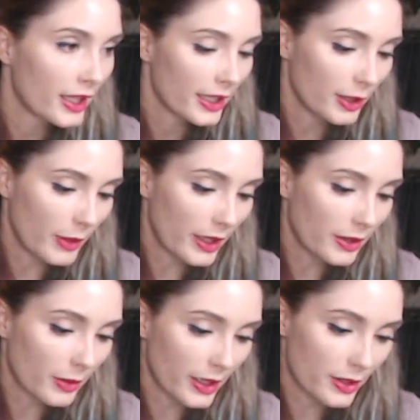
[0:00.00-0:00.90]
You made the
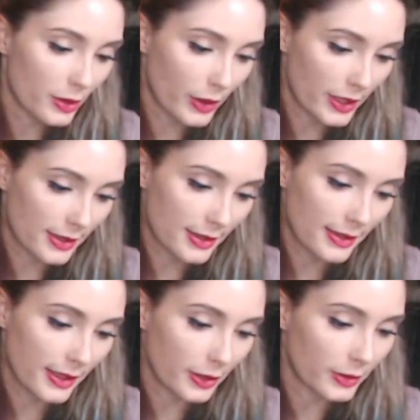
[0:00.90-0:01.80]
right choice,
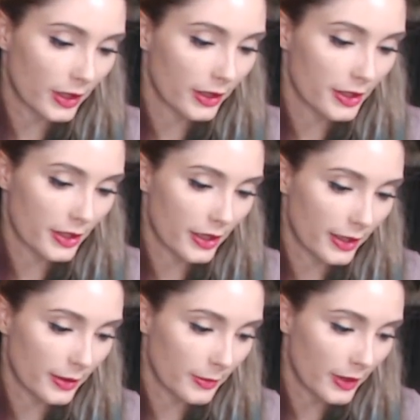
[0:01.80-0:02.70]
Kilrog assured
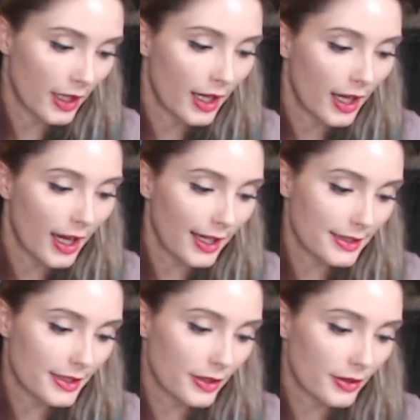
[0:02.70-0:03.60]
him. I
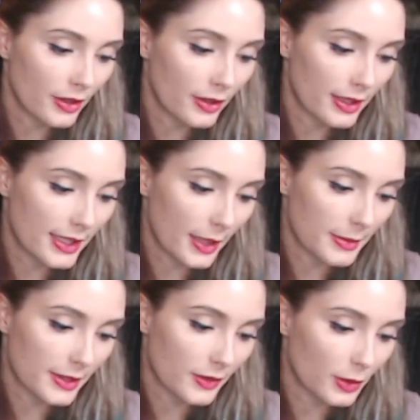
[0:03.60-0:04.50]
too know the
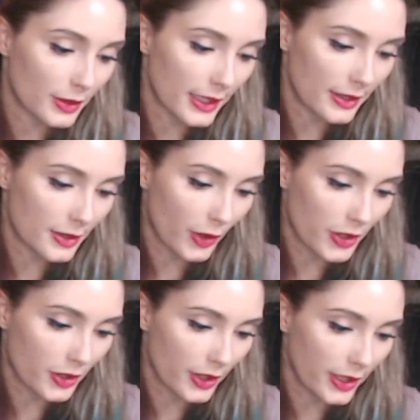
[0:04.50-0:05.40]
depths of Gul'dan's
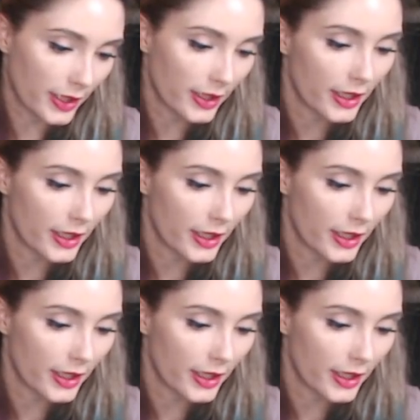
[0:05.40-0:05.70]
treachery.